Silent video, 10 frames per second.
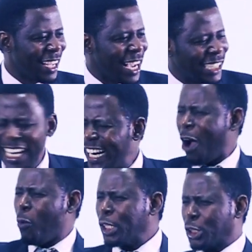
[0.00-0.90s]
He said, and I
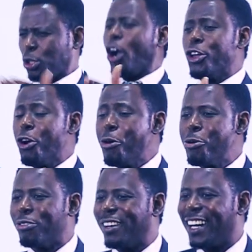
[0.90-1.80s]
will show
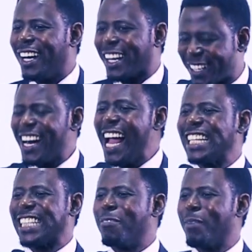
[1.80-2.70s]
you great and